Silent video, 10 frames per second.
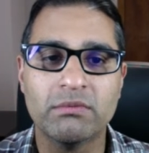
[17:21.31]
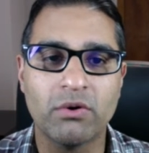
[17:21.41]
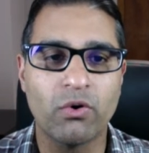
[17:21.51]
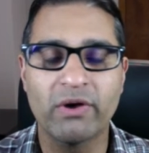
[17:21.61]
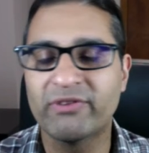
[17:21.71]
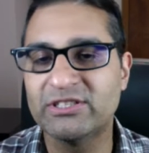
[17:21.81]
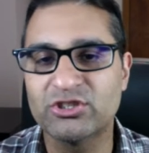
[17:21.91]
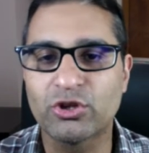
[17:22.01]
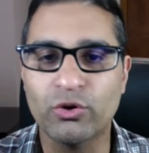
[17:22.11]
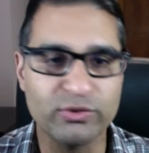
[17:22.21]
or if I just
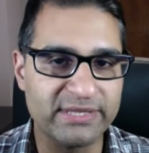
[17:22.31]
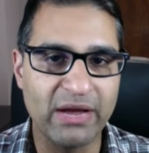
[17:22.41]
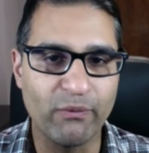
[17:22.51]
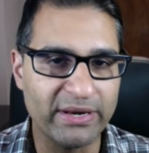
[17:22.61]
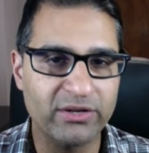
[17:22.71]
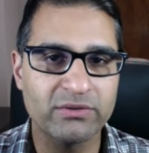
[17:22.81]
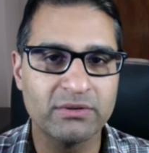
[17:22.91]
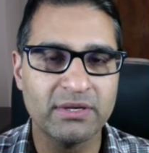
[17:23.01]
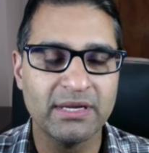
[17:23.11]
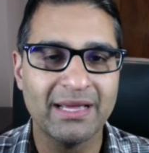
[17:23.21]
closed that window
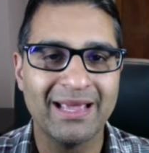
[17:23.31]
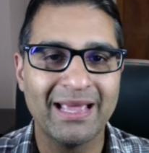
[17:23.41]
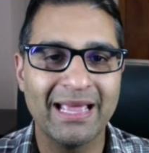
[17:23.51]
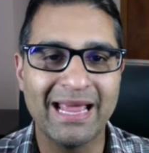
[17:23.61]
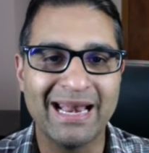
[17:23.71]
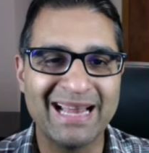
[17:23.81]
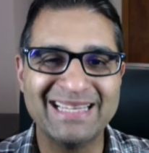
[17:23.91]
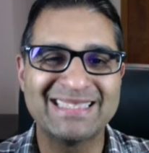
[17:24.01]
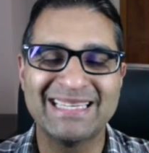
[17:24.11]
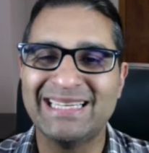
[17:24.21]
and I didn't
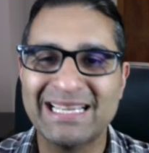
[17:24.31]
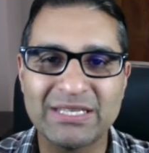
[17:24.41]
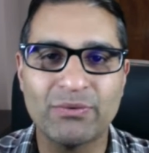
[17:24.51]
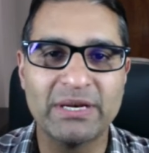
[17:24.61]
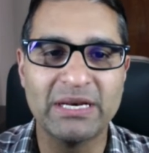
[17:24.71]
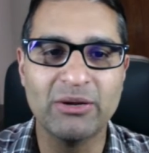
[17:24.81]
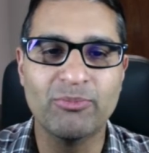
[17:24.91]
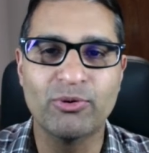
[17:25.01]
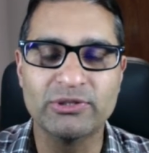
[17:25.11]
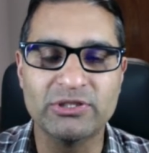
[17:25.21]
say yes, I wanted to
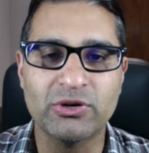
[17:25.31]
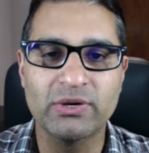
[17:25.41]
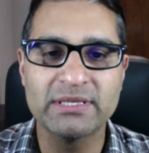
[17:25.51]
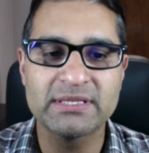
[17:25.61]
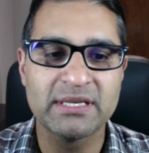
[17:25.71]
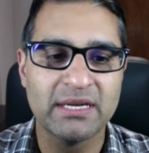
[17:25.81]
import the tokens,